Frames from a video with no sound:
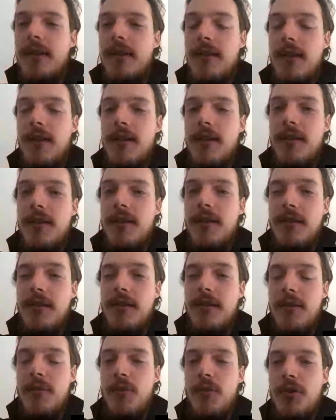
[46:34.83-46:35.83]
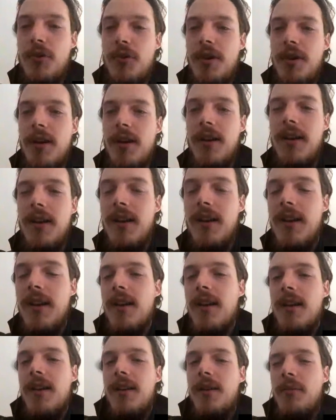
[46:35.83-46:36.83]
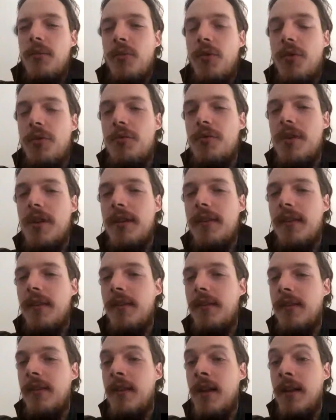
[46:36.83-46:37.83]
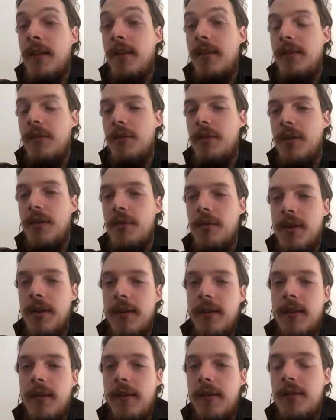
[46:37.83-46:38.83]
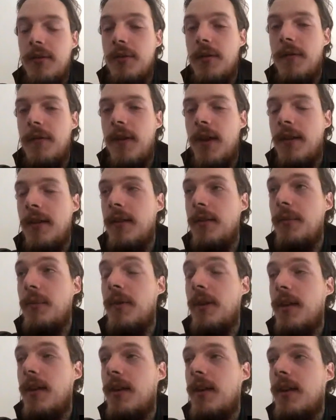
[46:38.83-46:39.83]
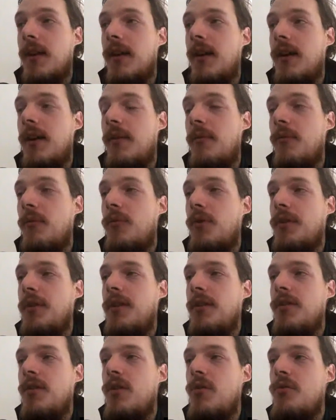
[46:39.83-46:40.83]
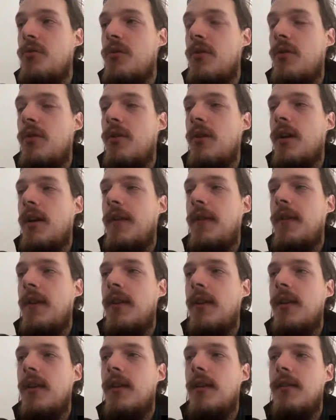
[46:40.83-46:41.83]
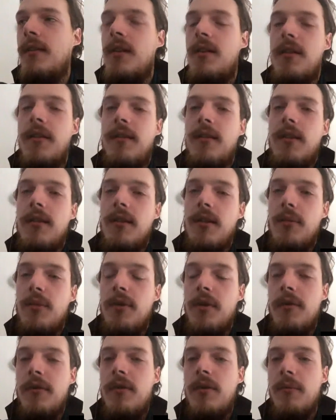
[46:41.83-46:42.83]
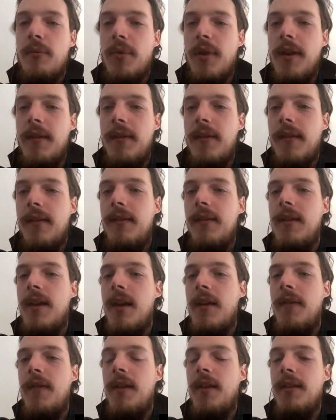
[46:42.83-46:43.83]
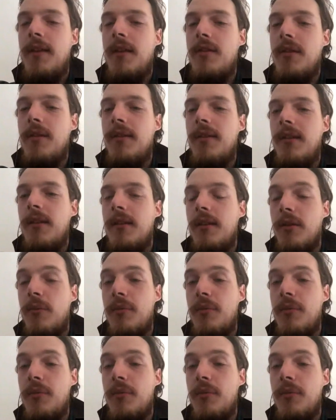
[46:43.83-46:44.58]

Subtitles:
there are more reasons not to, there are reasons to defend it. But what did go wrong? I think that there is a little bit of complacency. I think there is a little bit